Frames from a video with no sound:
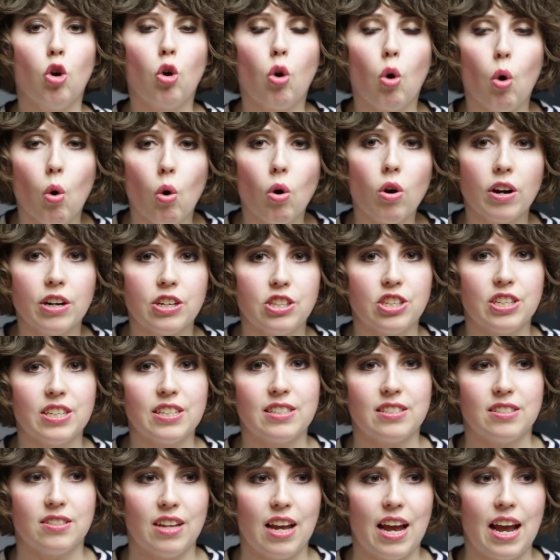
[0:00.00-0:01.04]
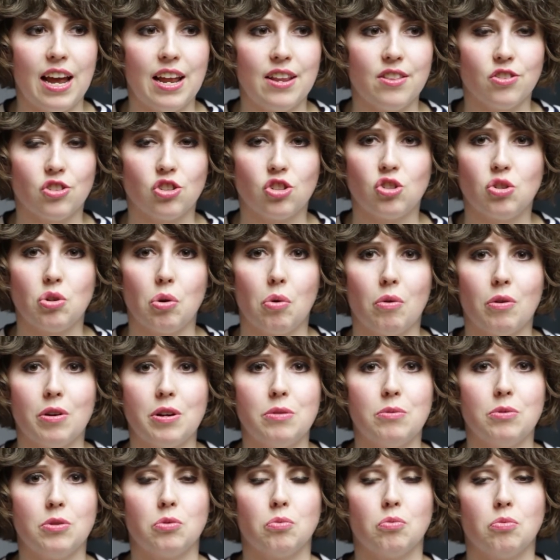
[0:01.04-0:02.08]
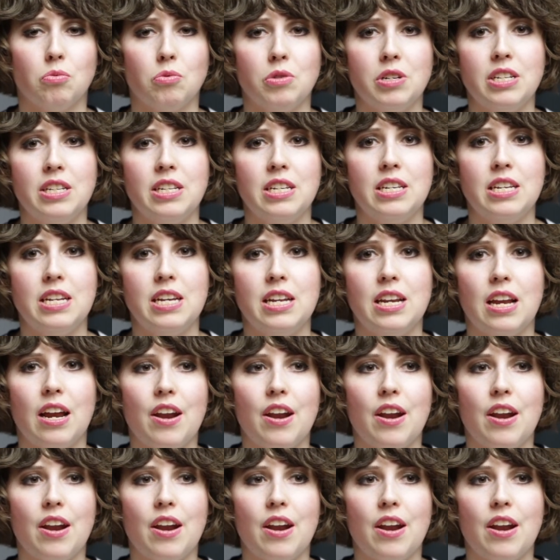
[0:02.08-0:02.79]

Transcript: gorgeous, and the story was really neat.